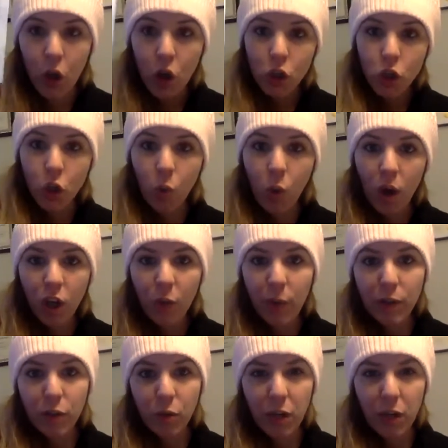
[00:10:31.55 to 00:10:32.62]
So what could we
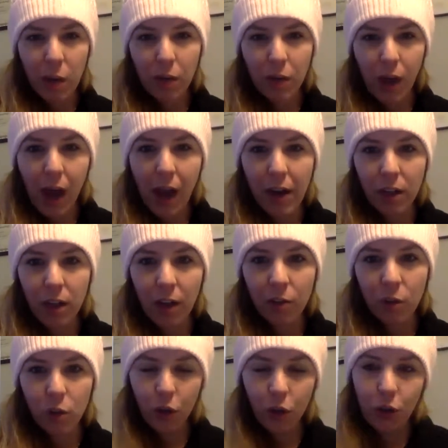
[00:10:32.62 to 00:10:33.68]
do here with a higher
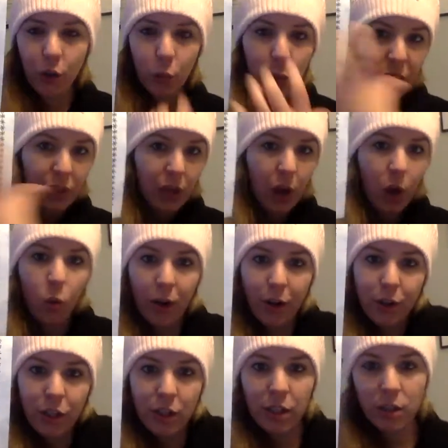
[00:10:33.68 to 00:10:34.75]
level learner with a
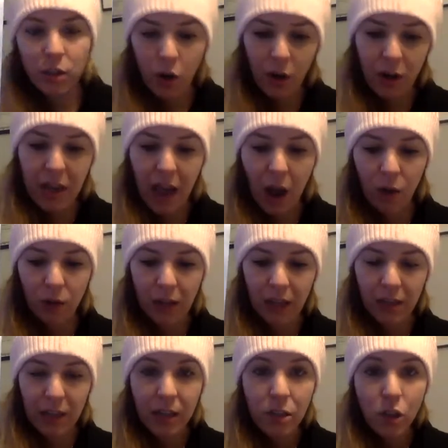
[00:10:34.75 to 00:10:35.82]
worksheet that's already out like
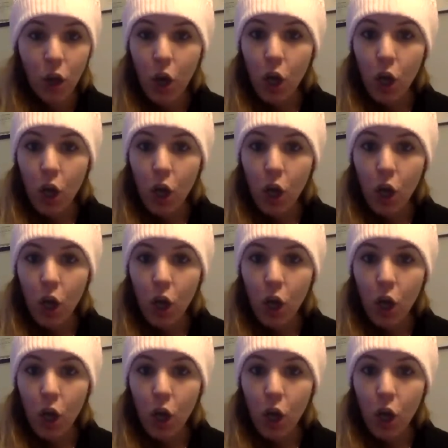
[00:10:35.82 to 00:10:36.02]
this?